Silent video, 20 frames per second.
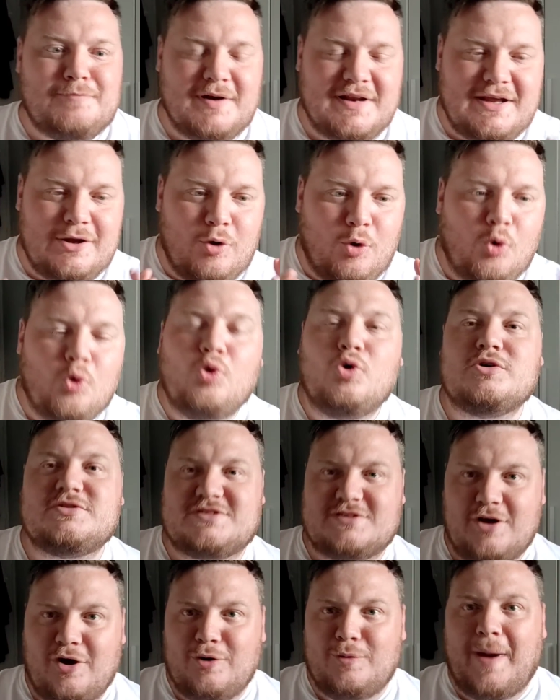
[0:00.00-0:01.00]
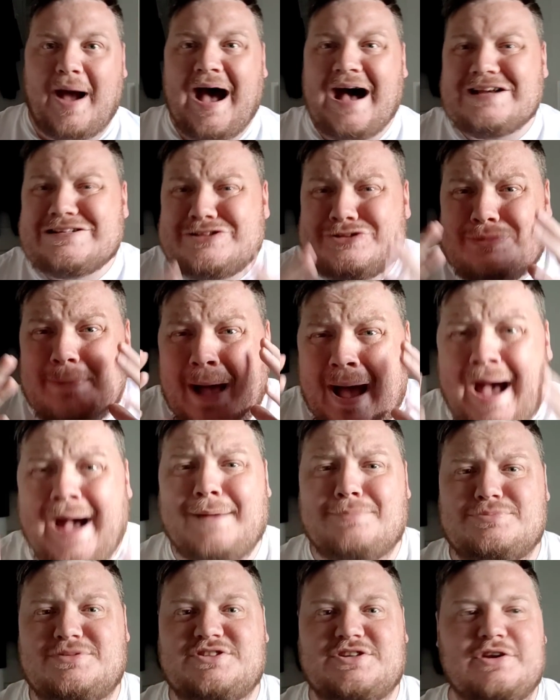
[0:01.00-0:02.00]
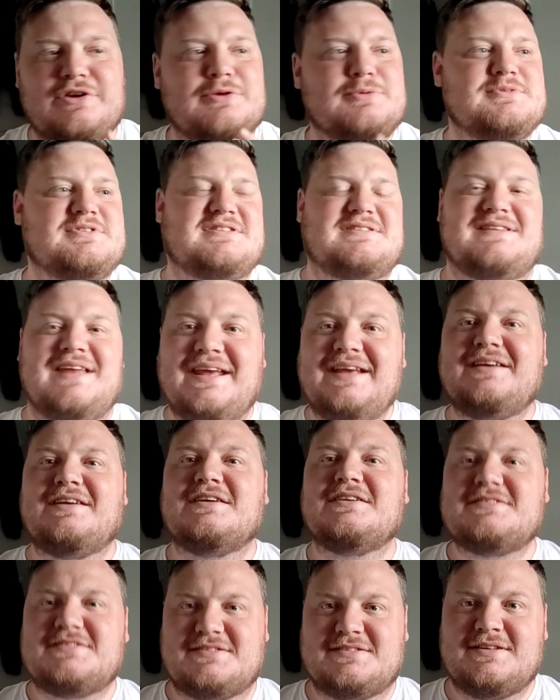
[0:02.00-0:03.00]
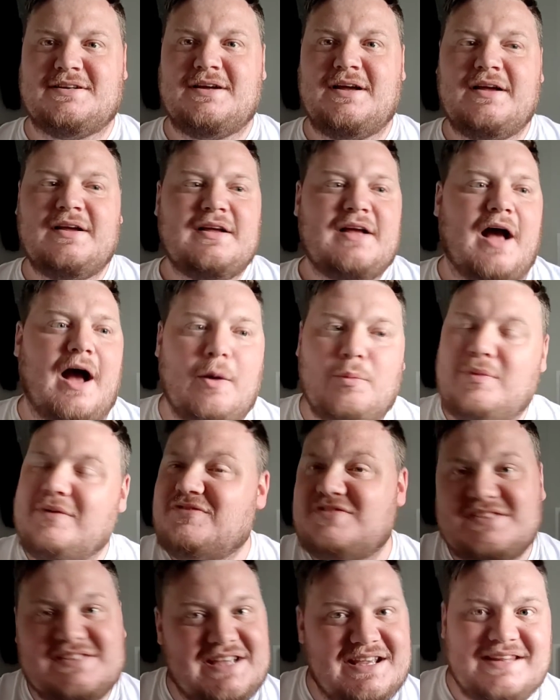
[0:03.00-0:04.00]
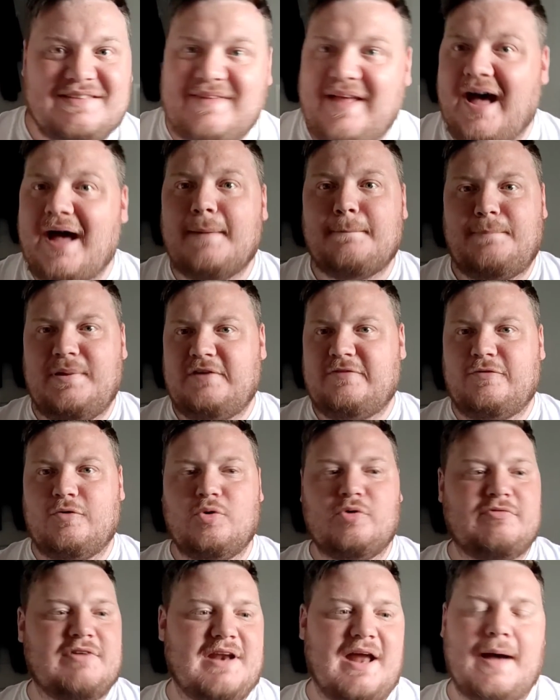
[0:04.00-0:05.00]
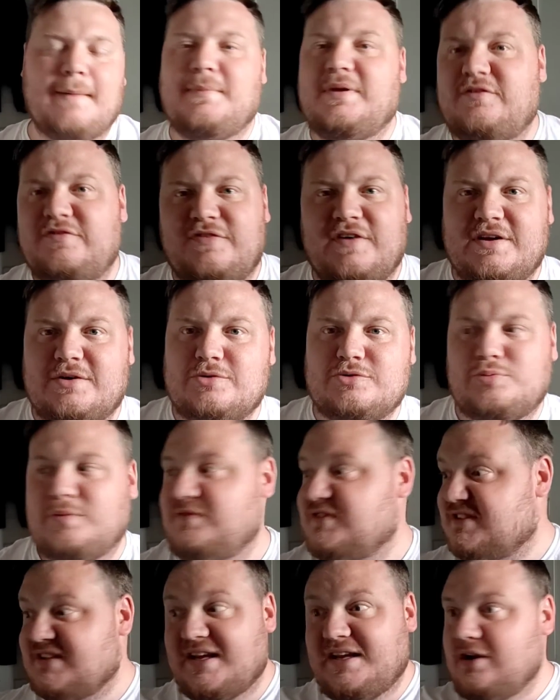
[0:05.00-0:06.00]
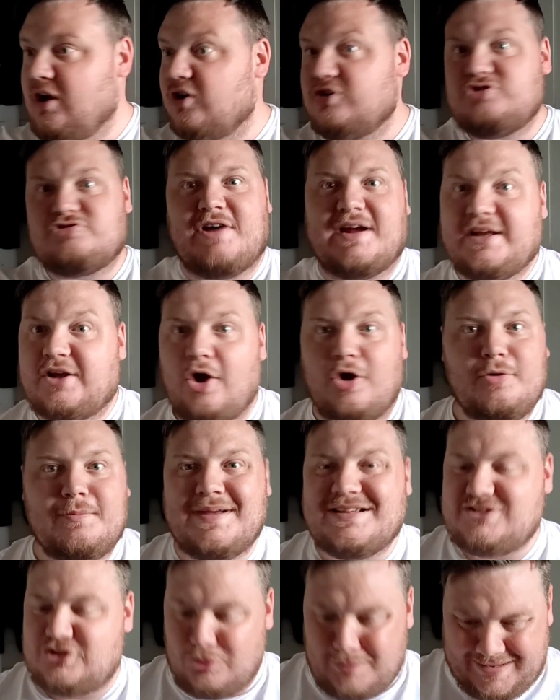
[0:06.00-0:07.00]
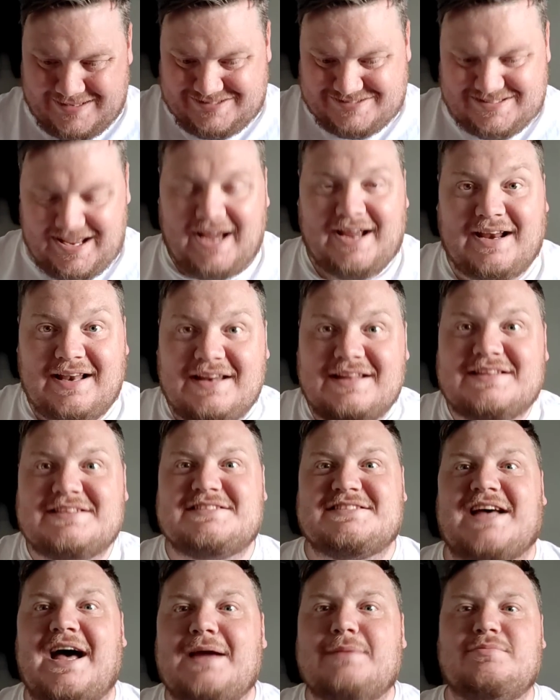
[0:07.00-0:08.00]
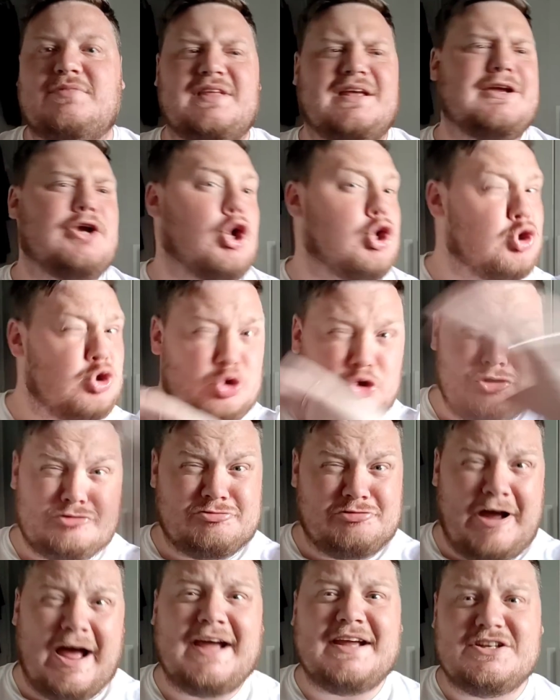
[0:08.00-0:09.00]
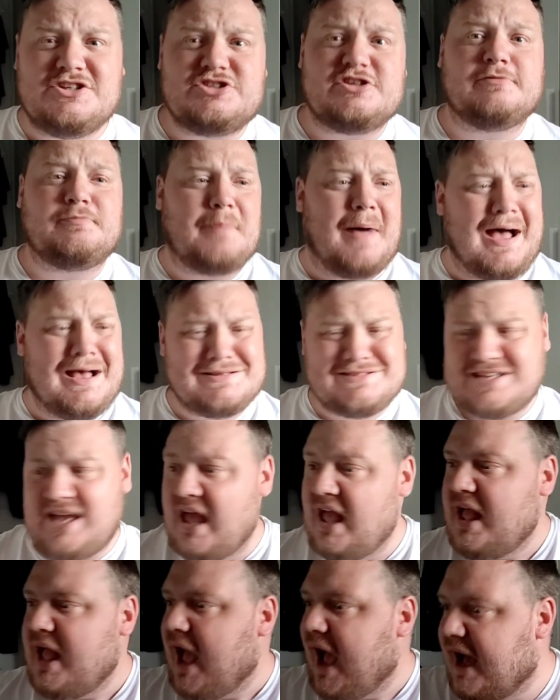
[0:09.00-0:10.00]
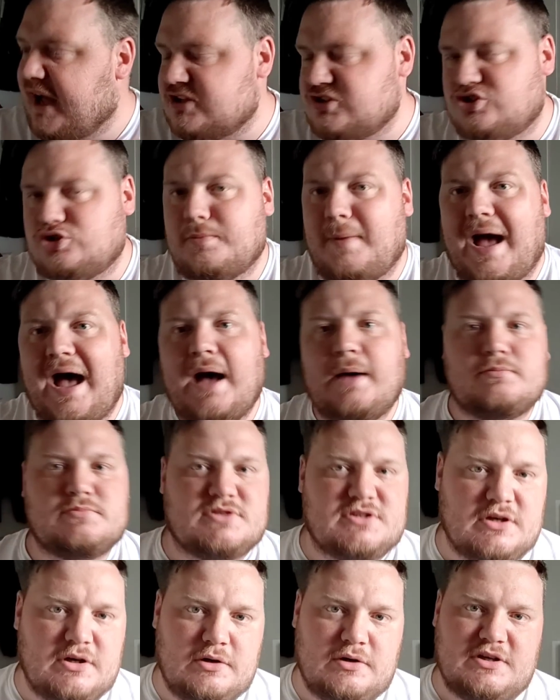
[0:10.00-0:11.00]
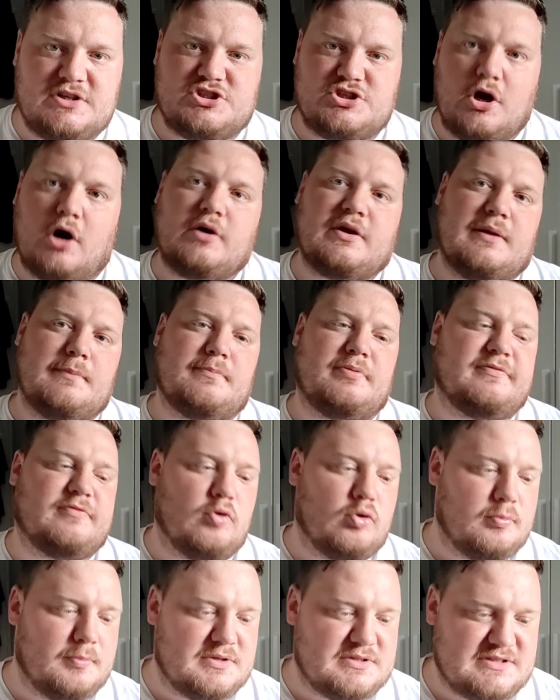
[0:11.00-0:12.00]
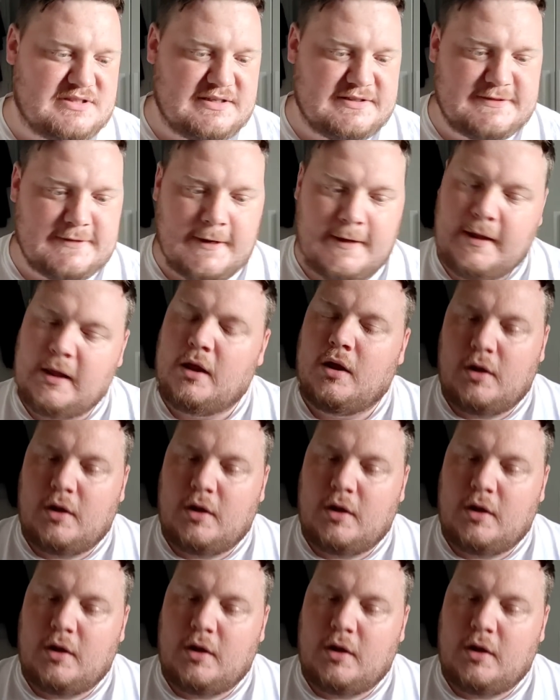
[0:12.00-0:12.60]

But he also has some absolute stinkers. And we've seen that before in our midfield. We've seen Andre Gomez do exactly the same thing. A good range of pass and some absolutely shocking performances.